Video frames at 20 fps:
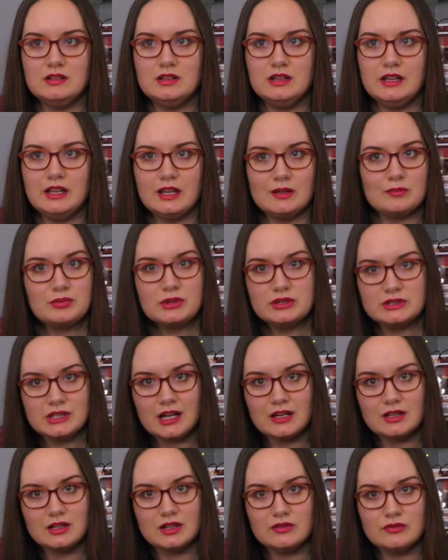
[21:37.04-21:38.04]
get
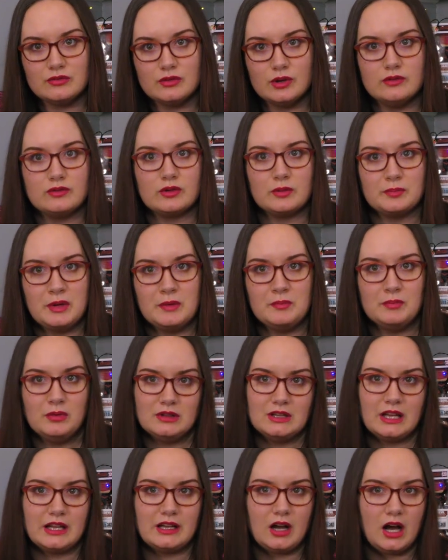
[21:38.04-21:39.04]
protective over people
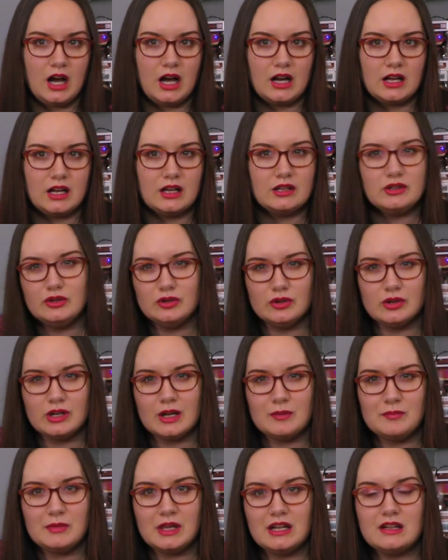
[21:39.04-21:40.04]
like Anna. You know what I
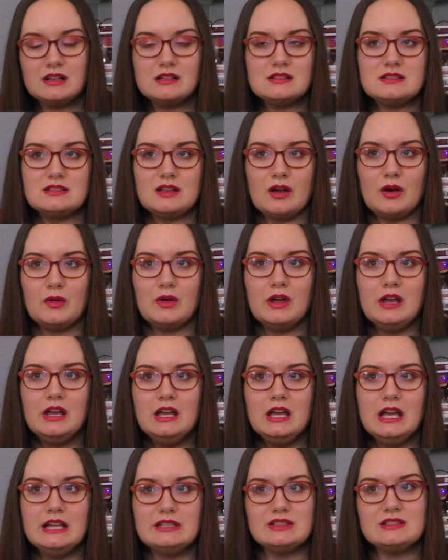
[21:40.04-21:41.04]
mean? So
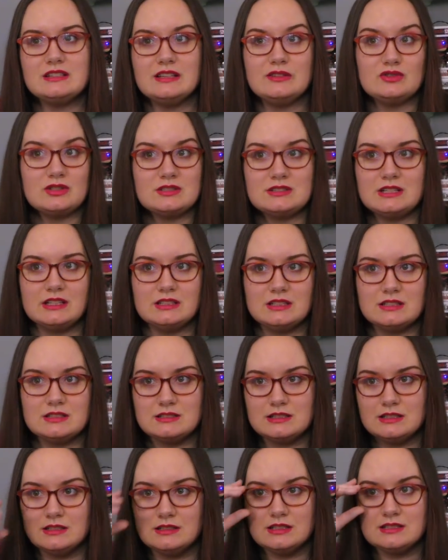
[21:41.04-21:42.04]
it's just interesting to
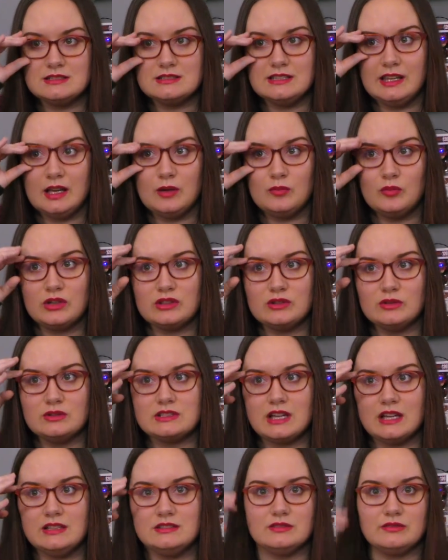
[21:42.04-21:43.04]
see, to see him with those
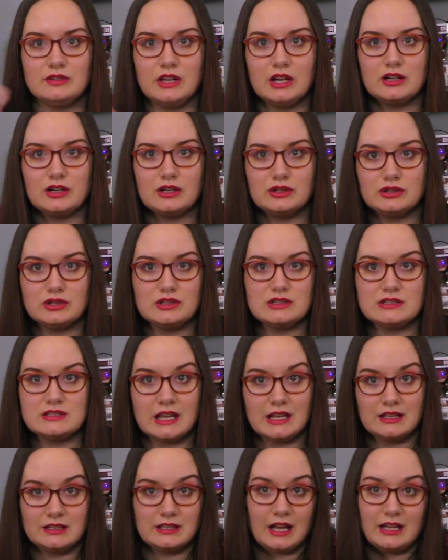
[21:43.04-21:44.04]
kinds of characters,
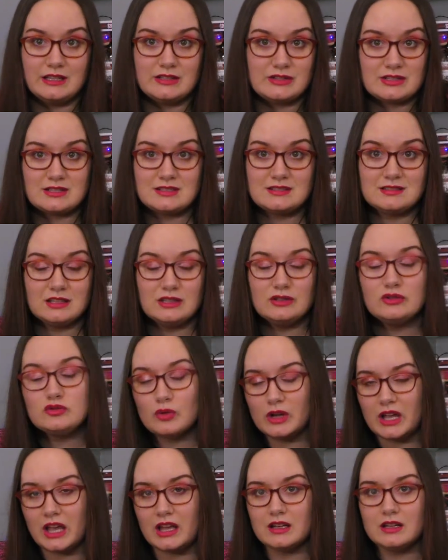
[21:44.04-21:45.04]
and I just
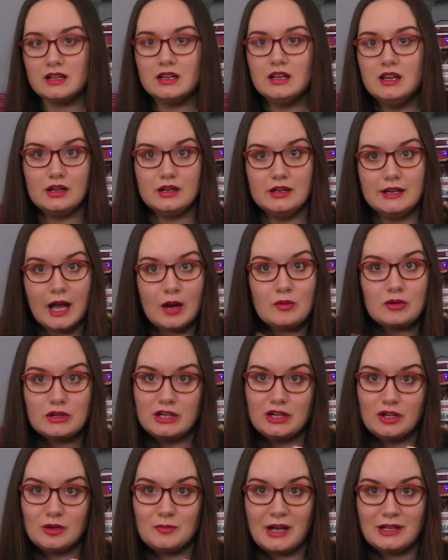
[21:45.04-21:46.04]
enjoy it. Now we're
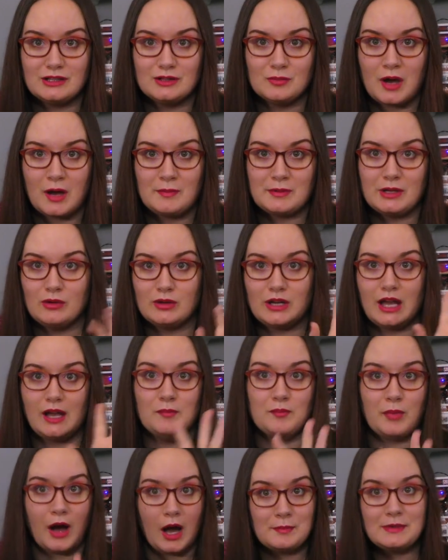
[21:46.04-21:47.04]
gonna go back to Bobby. Okay,
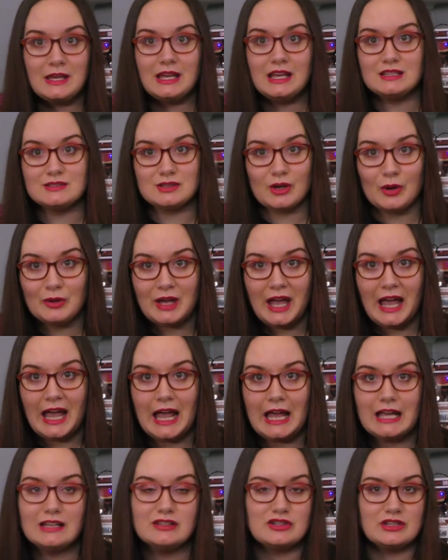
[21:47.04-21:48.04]
Bobby is
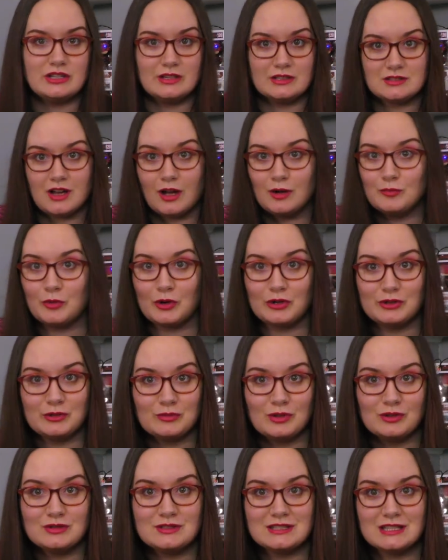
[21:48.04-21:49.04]
okay, and she is on board the
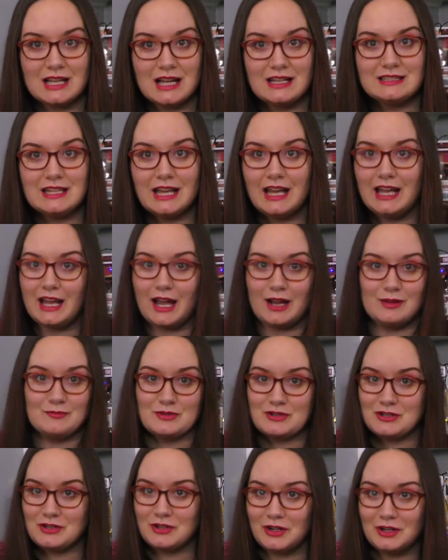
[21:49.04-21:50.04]
Rocinante. I'm
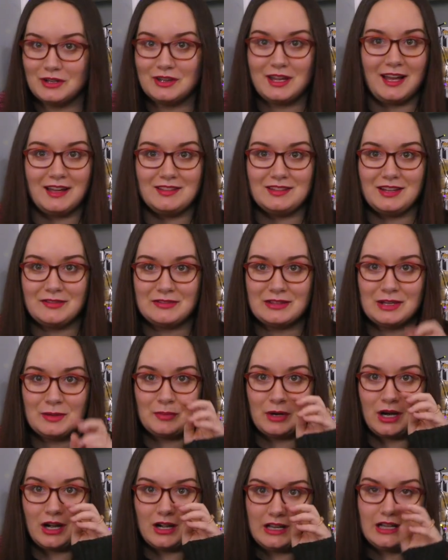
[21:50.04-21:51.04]
sure that I left that
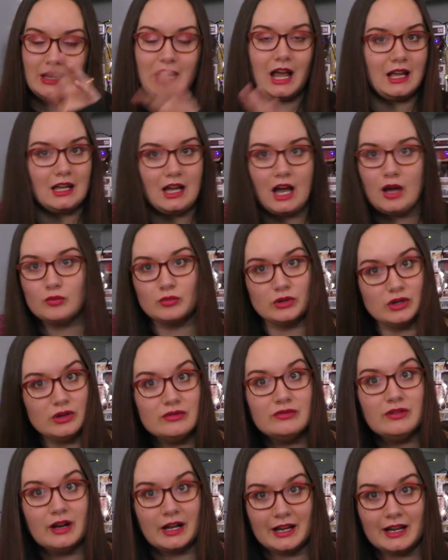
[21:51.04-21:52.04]
part in. I got real
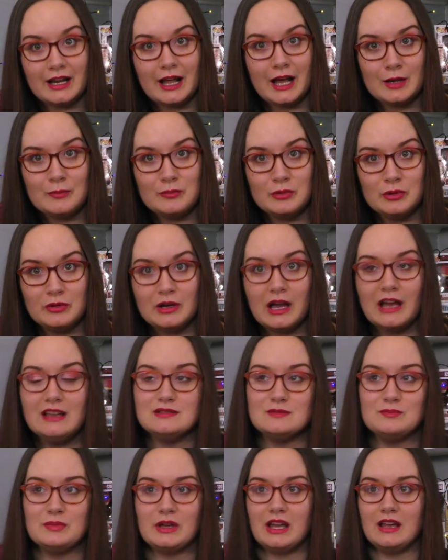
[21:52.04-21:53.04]
fucking hype, you
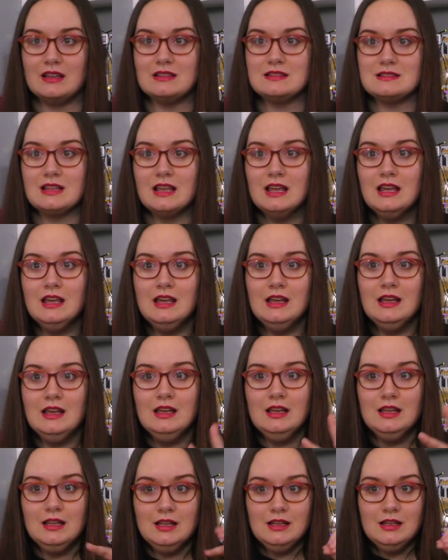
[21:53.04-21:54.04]
guys, because.
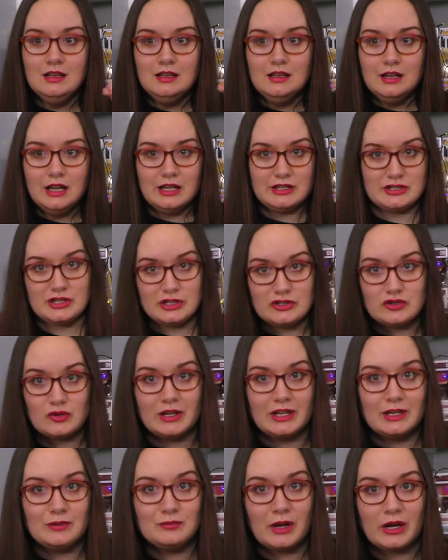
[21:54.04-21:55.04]
Is she
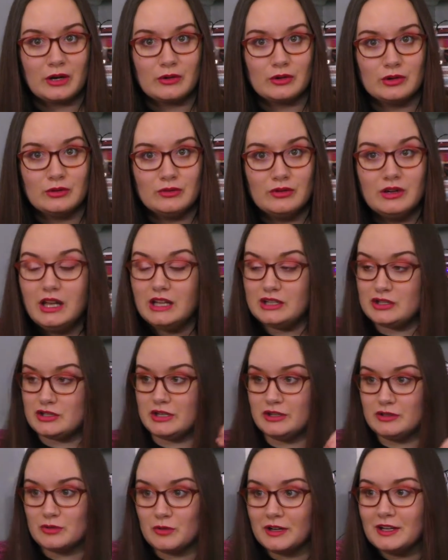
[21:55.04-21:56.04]
joining my crew? Is
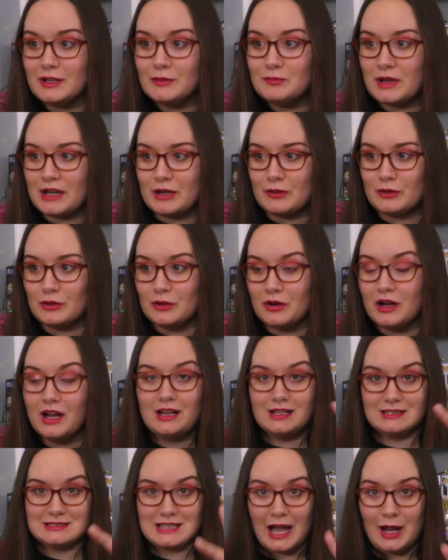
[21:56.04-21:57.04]
she joining my crew?
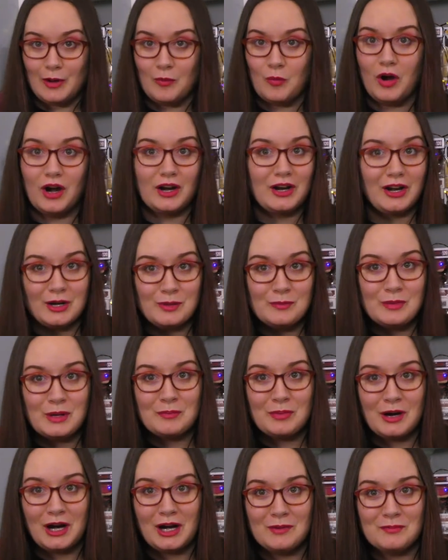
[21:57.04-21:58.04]
Because I want her to be a
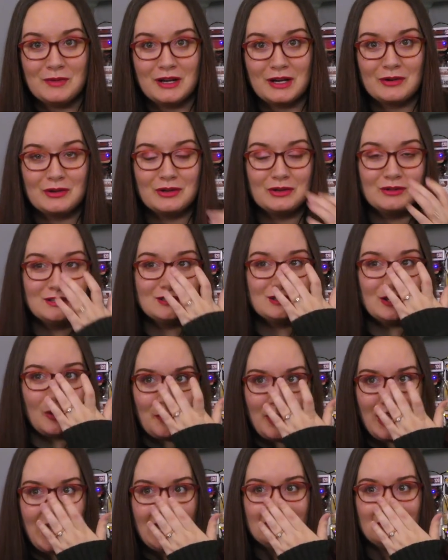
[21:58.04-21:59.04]
part of my crew so
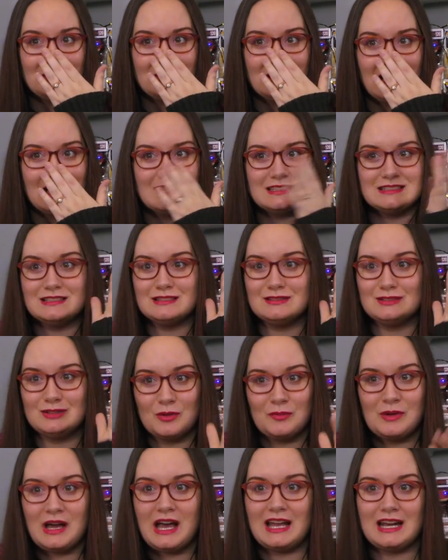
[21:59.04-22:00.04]
bad, you guys, so
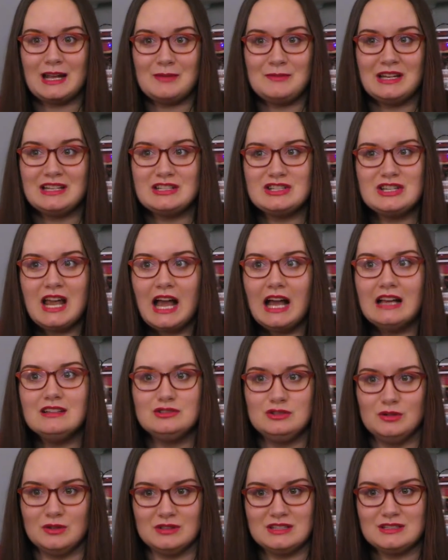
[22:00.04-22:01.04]
bad. I mean, she has
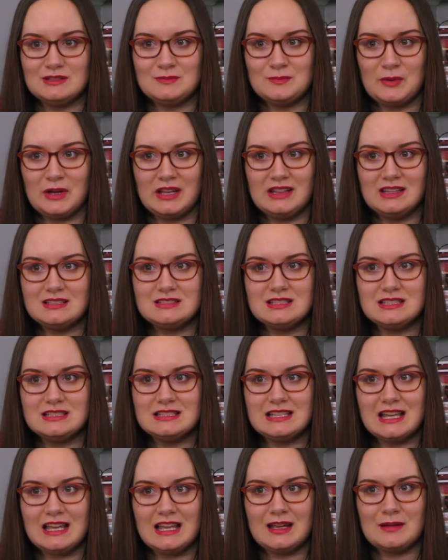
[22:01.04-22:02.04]
to at this point. This is
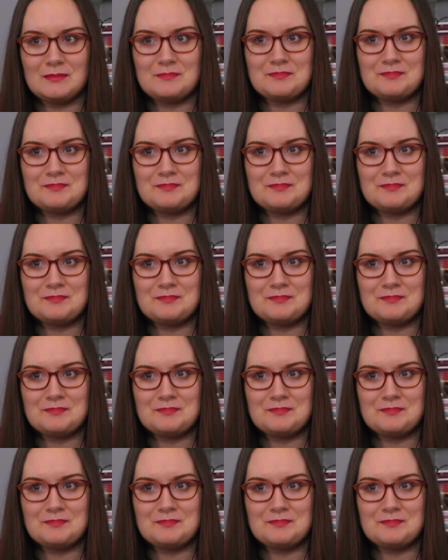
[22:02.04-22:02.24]
like